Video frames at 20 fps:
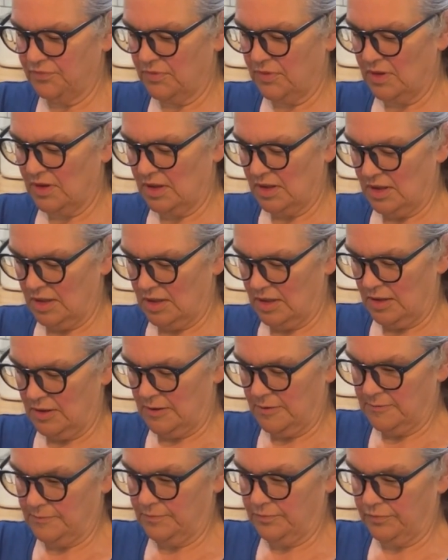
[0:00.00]

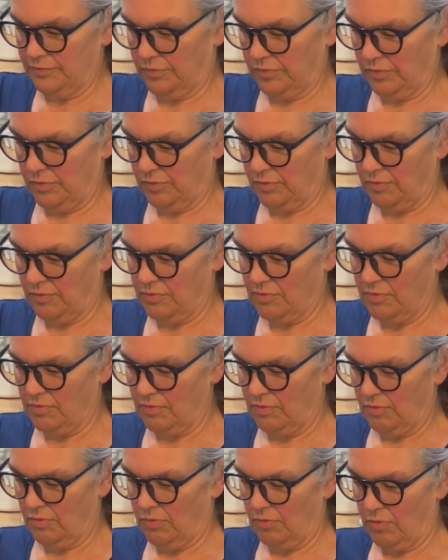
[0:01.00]

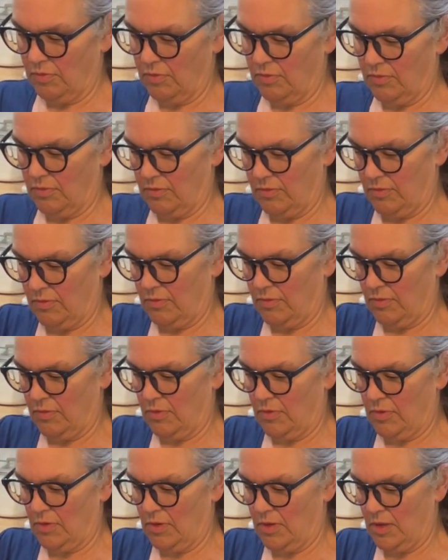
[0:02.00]

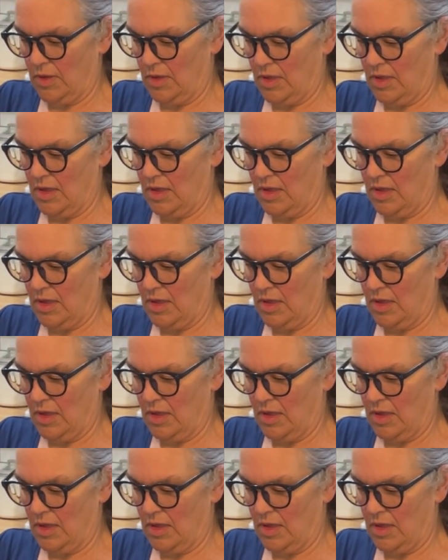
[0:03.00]
(no one is talking)